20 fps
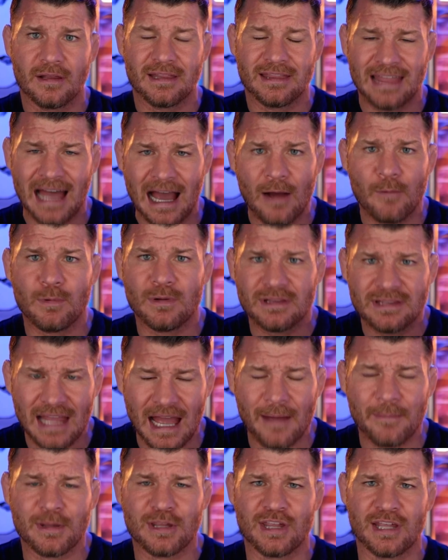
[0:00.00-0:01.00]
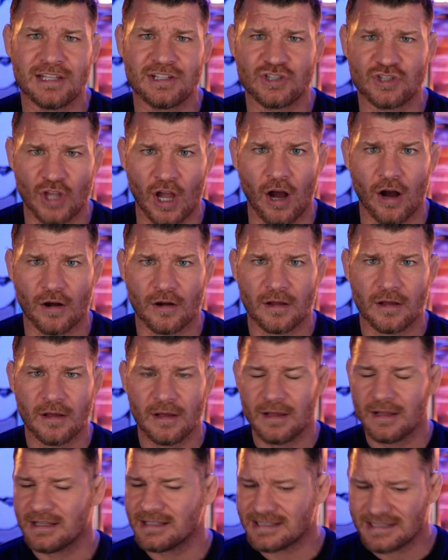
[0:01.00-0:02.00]
That will damage his stock.
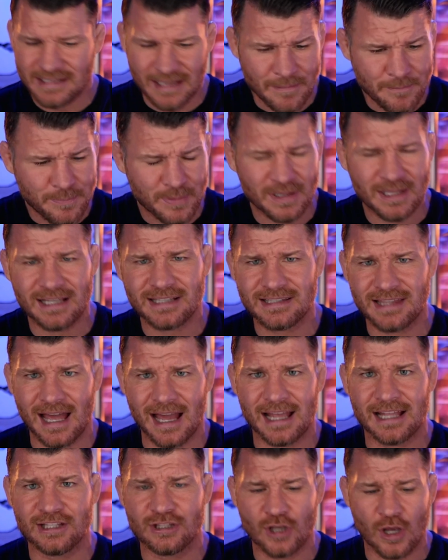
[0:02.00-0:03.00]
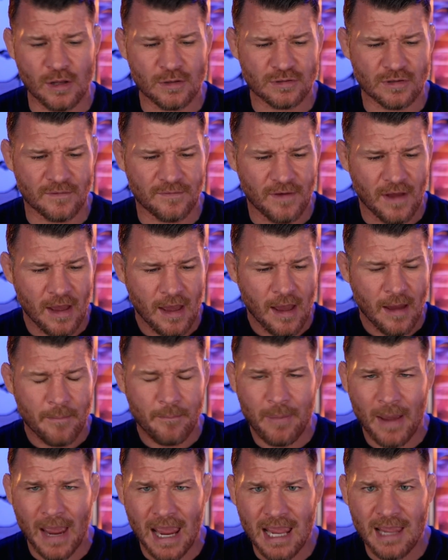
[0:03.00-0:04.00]
Simple as that. In terms of
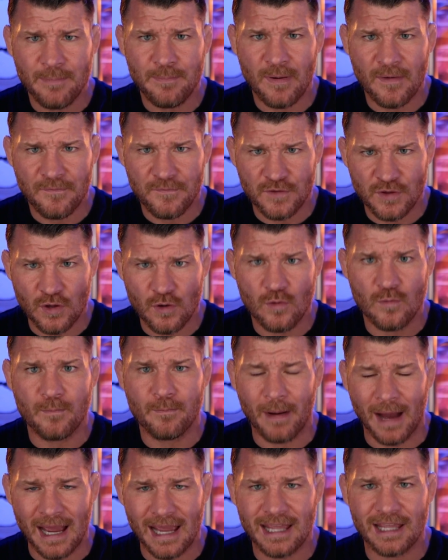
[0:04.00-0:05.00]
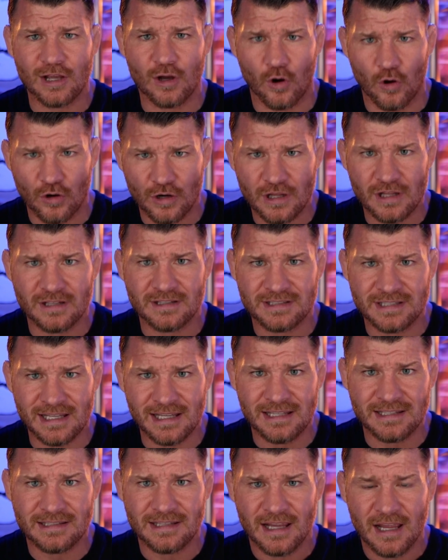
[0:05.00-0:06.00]
pay-per-view buying
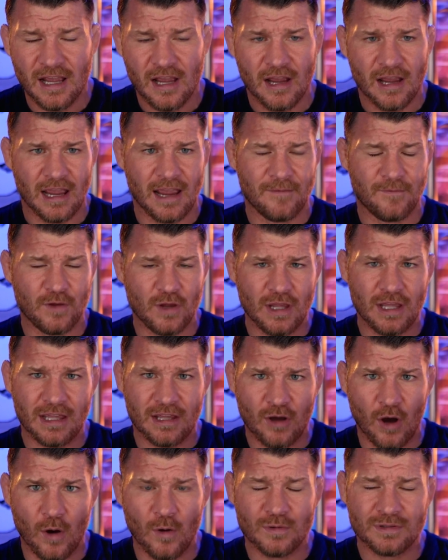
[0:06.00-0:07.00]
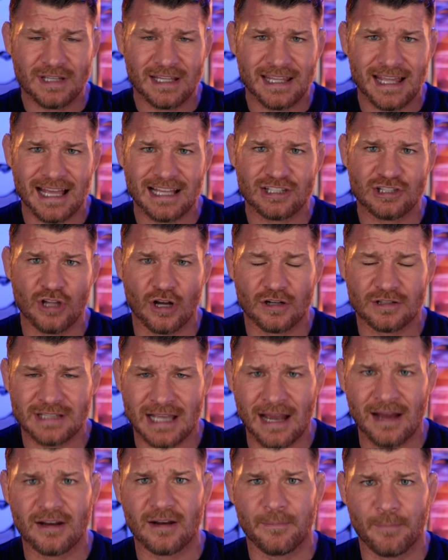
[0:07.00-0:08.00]
audiences, if he goes and gets knocked
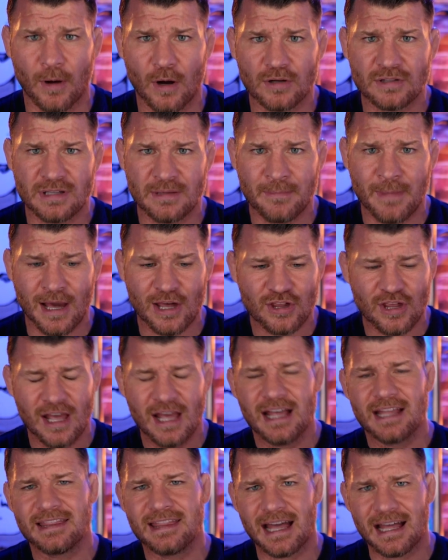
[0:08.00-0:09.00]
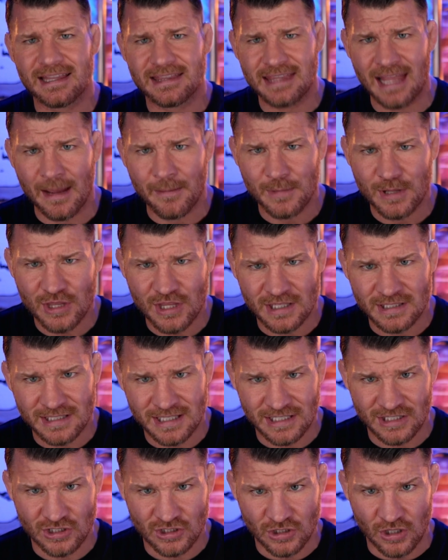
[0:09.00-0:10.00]
out in a boxing match, that damages
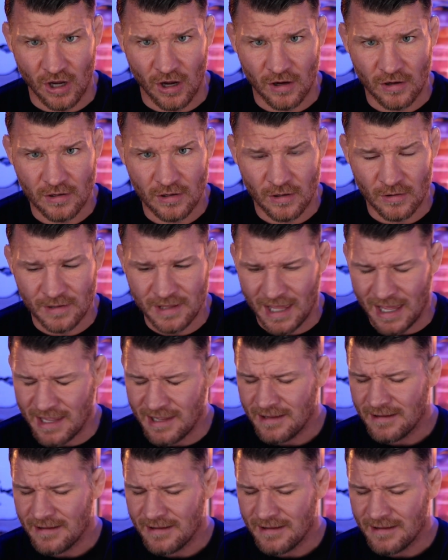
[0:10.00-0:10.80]
his stock, okay?